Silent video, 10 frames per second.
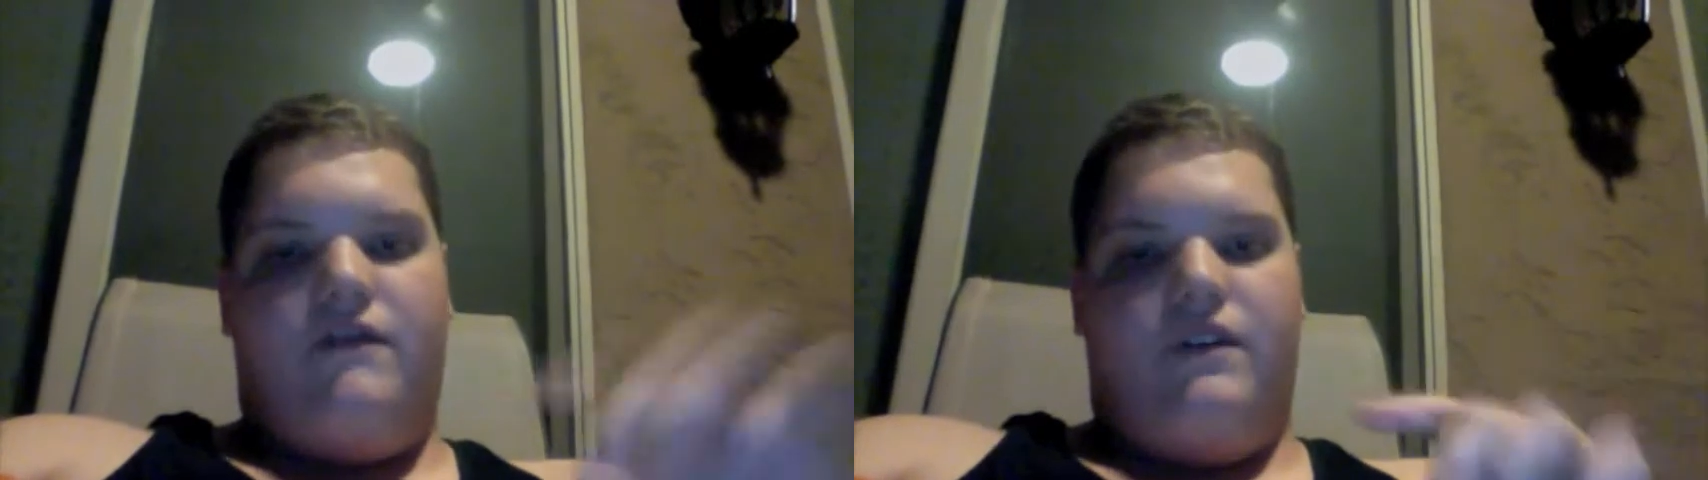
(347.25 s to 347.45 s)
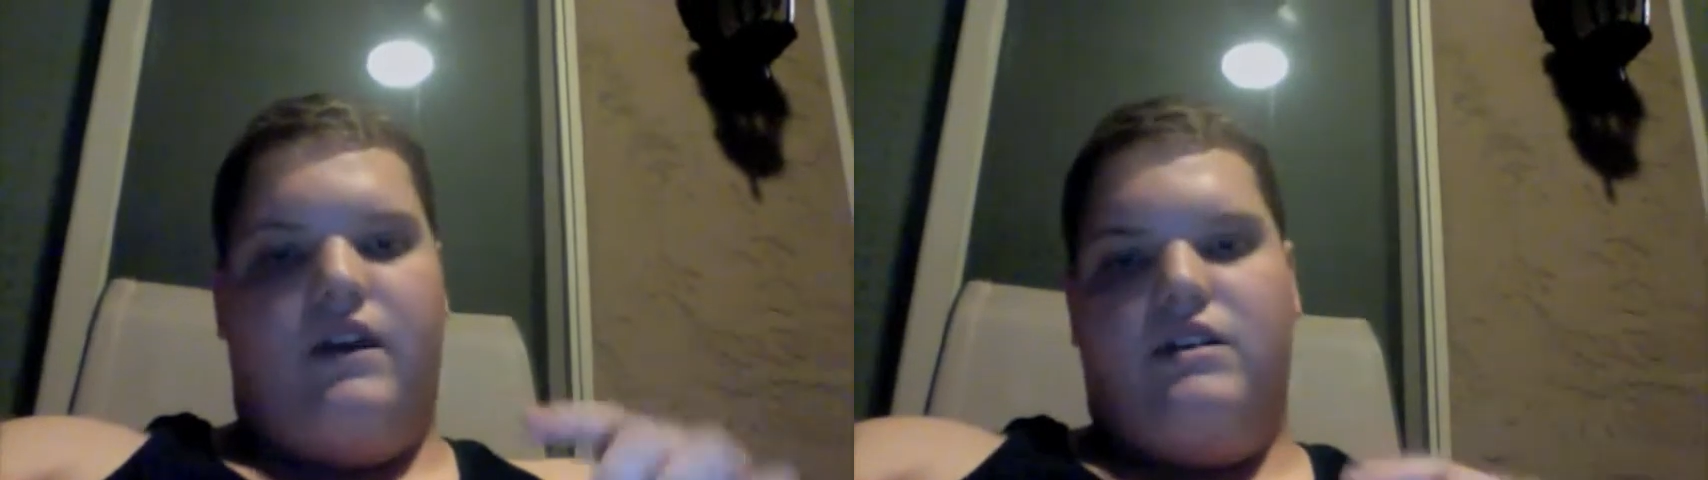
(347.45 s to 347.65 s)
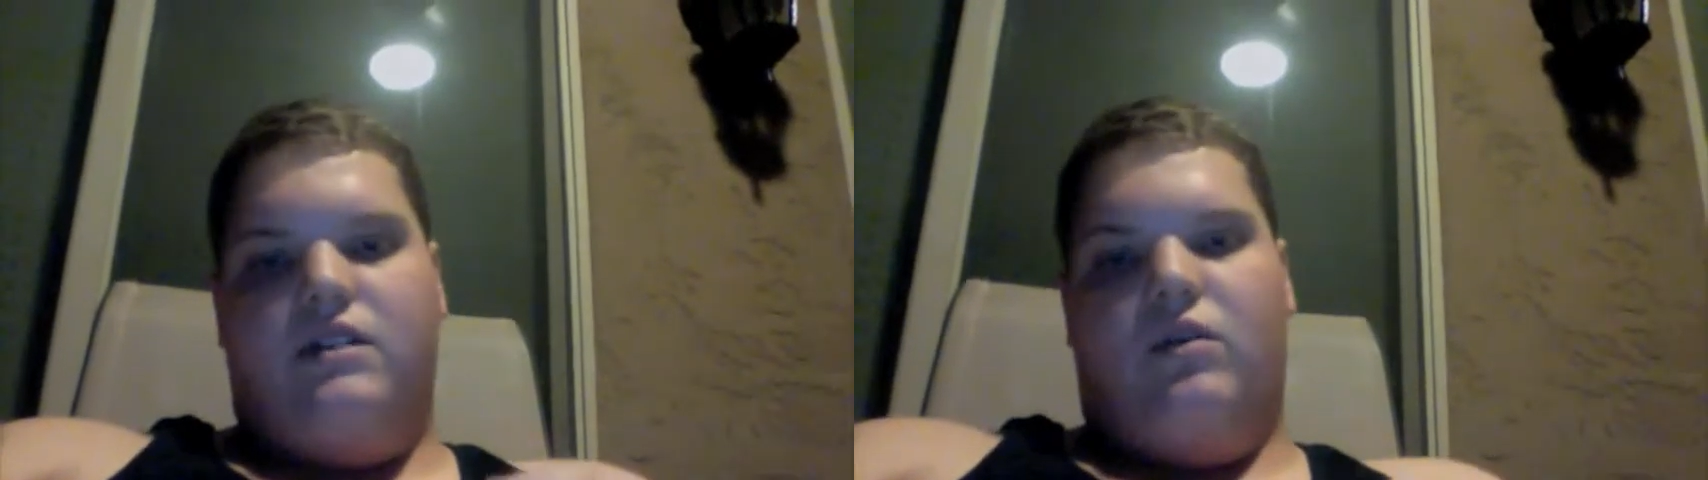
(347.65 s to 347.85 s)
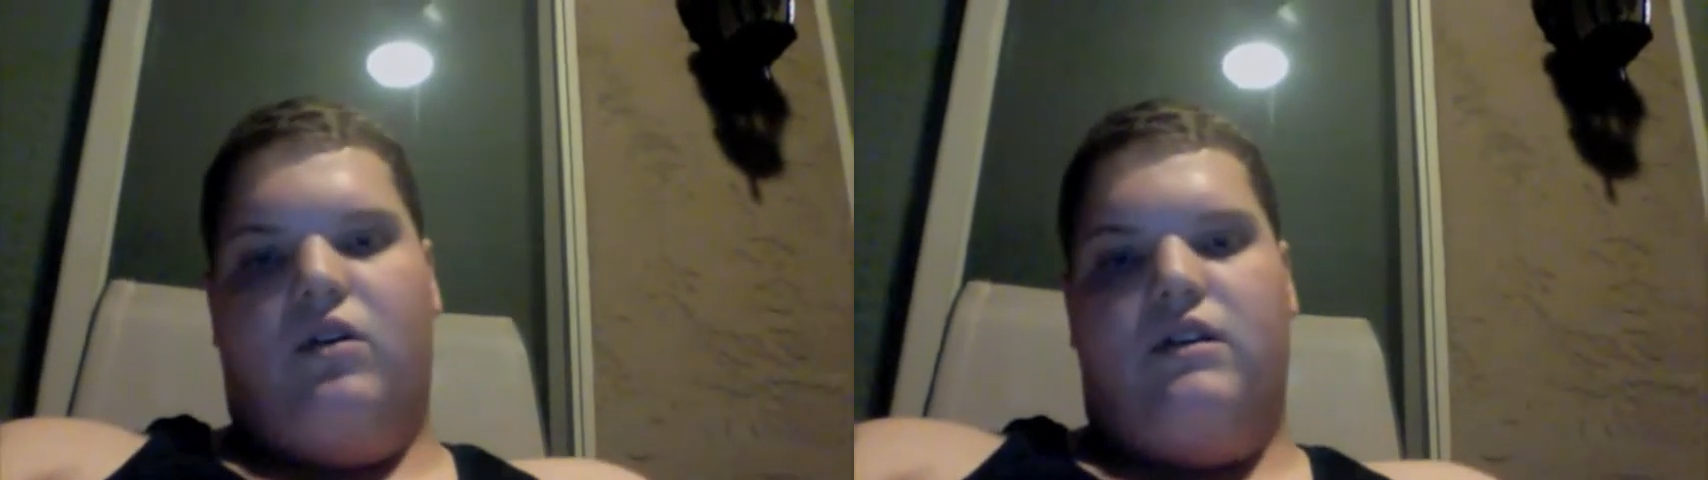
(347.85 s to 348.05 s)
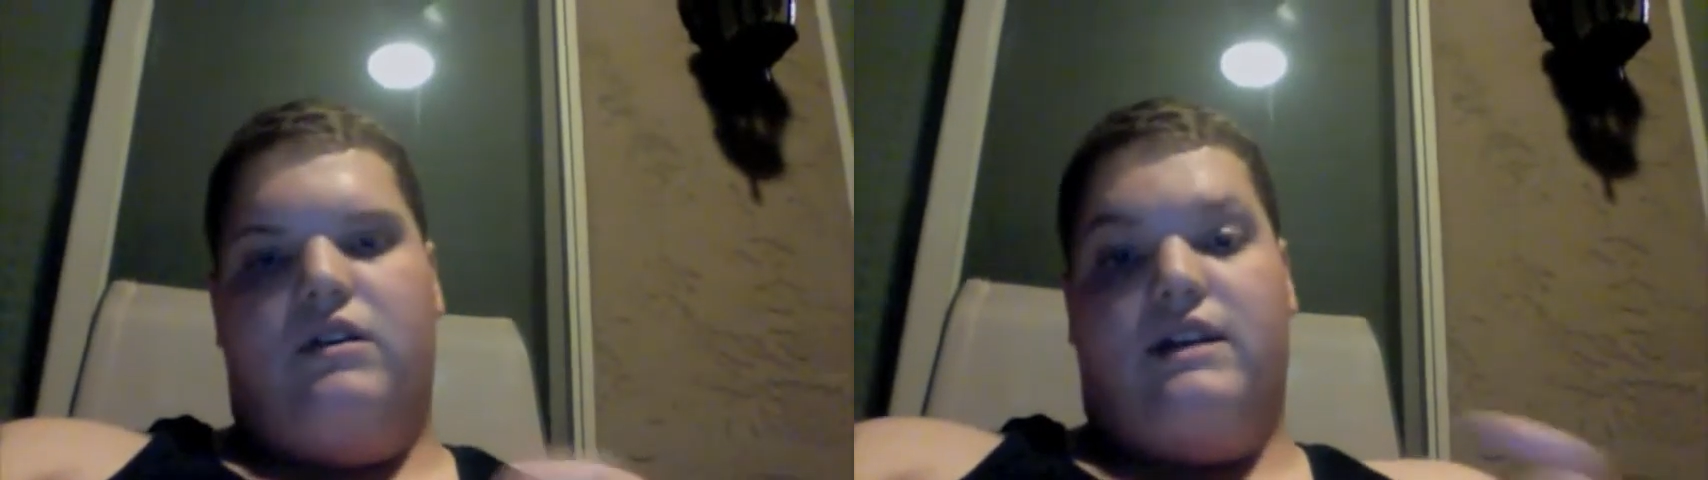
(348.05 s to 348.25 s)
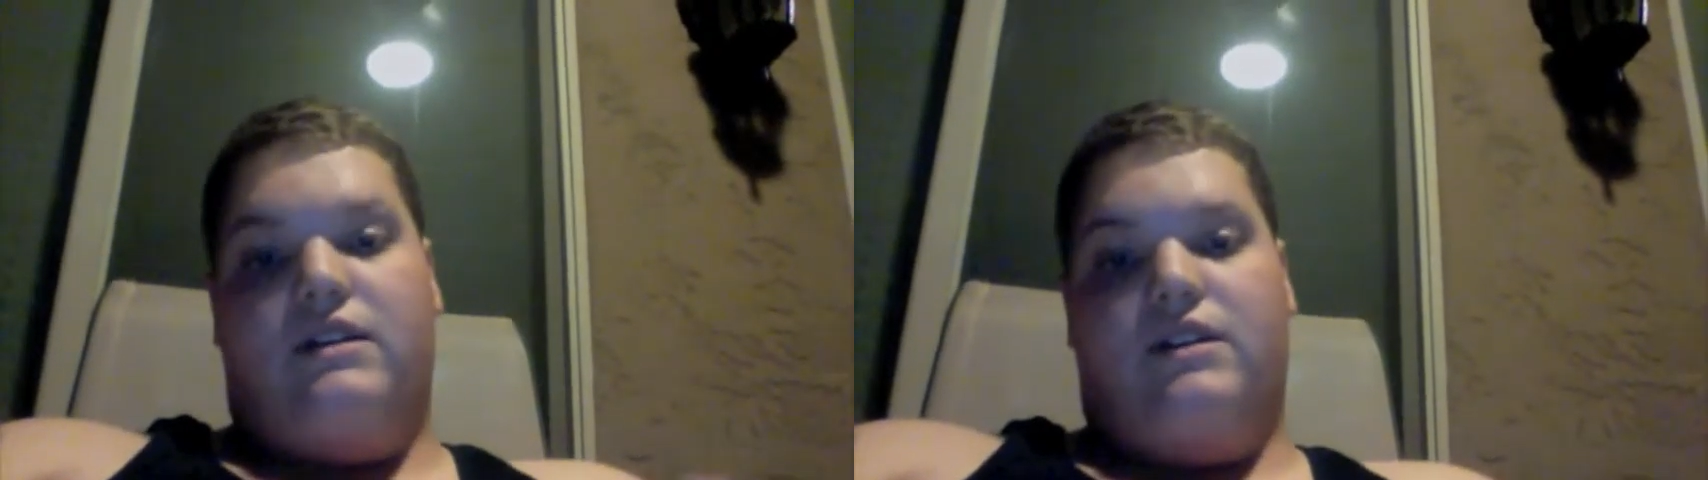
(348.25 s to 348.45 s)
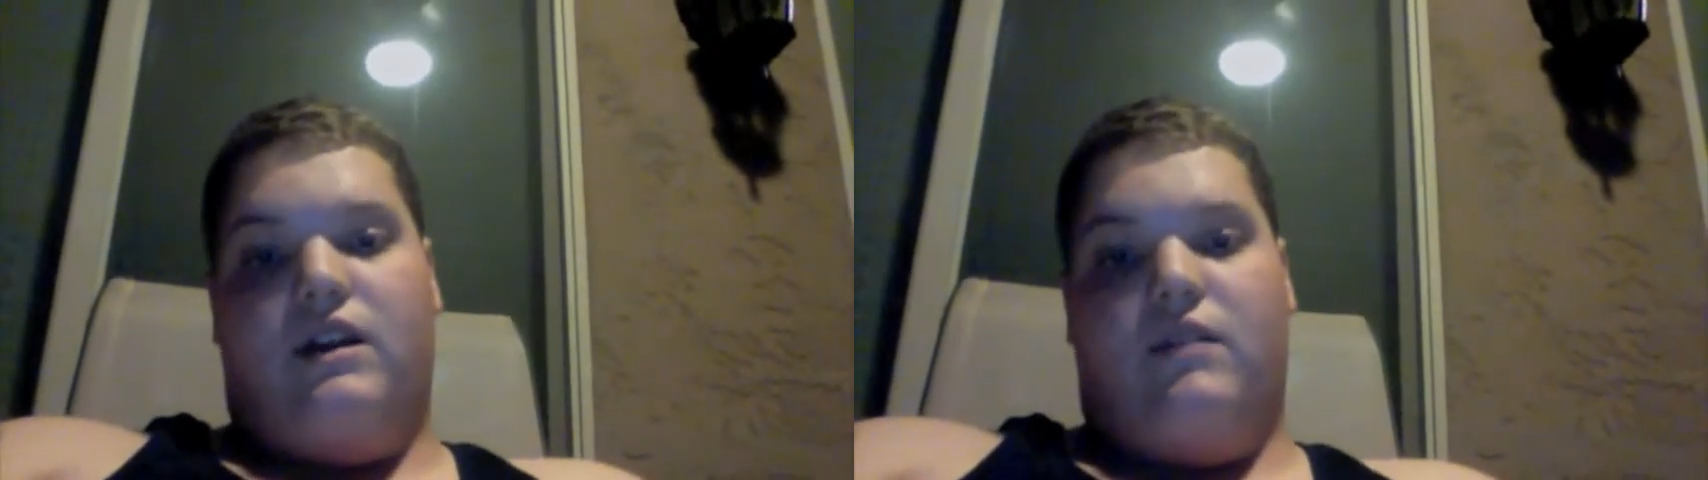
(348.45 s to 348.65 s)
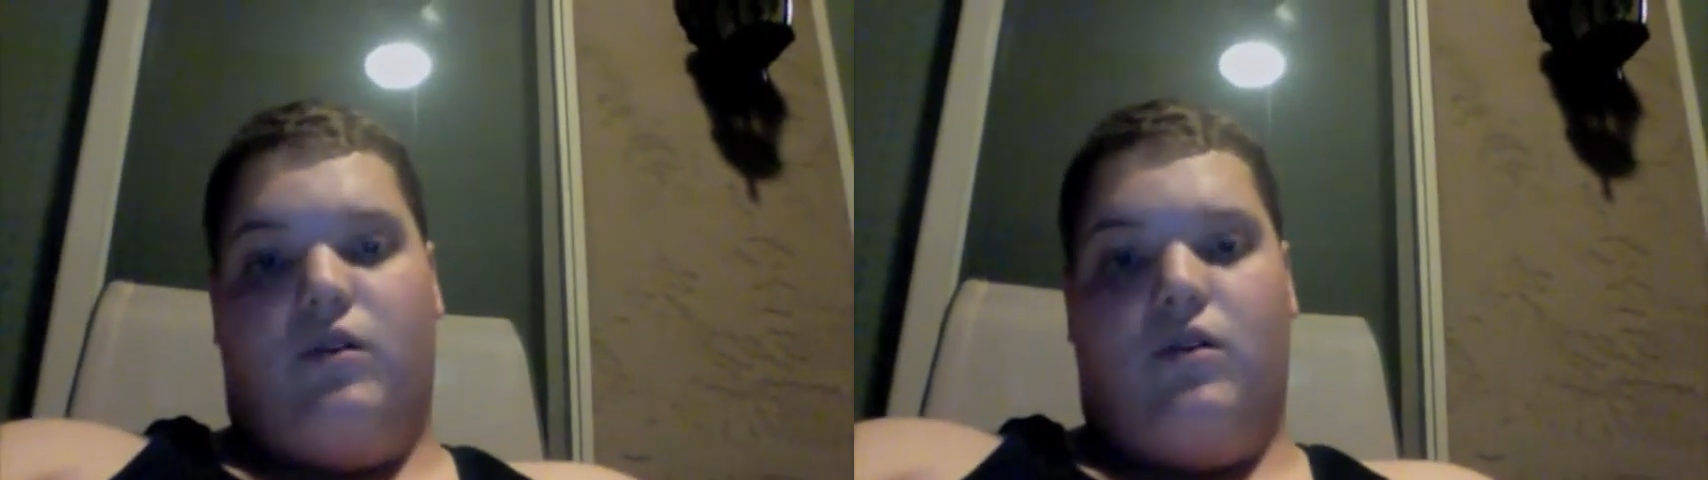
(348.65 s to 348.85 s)
the edge of the bowl than is actually on
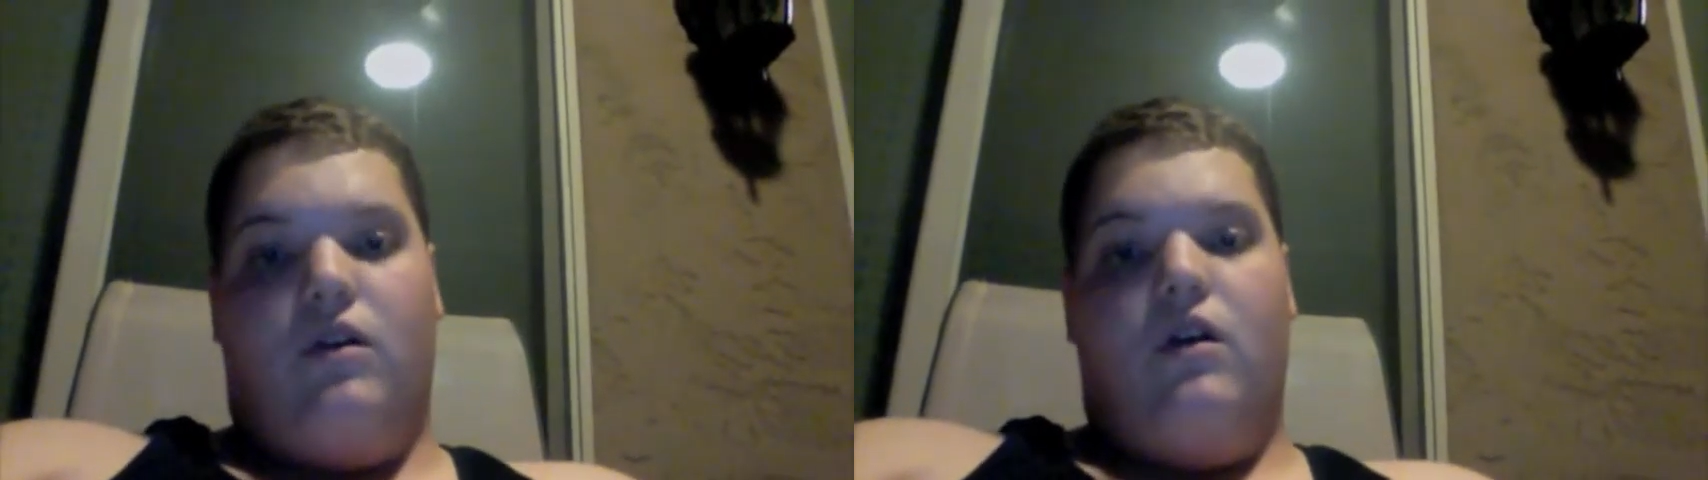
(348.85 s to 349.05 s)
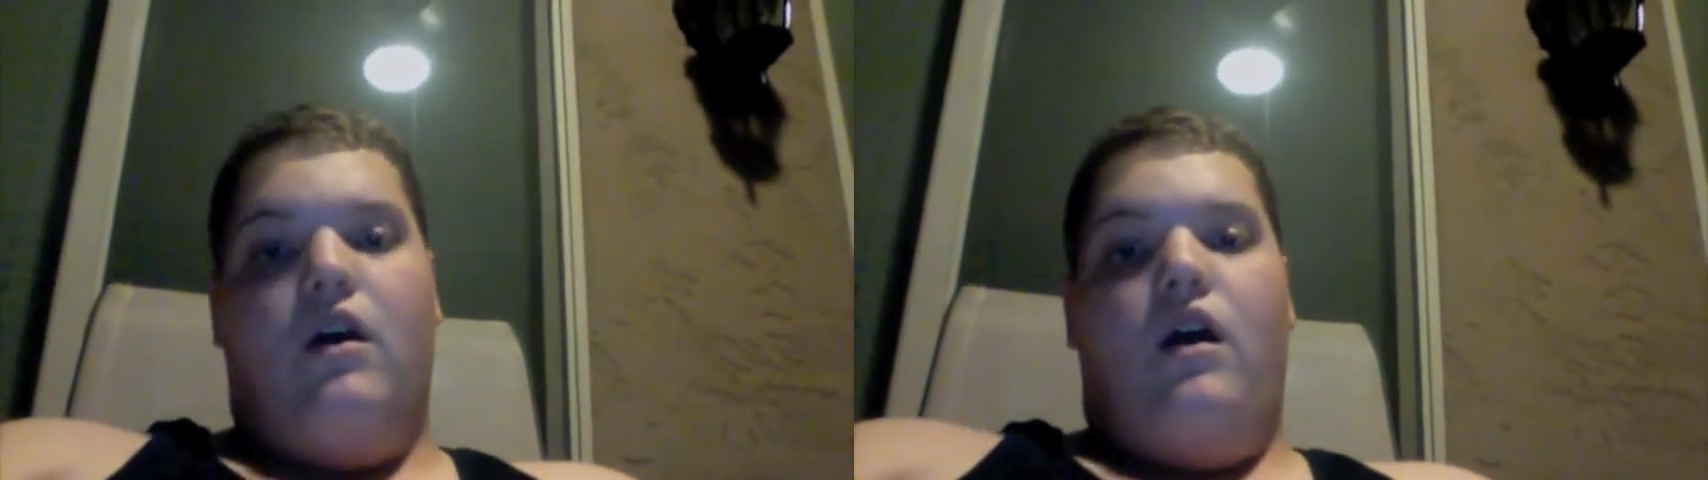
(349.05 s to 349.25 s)
the bowl.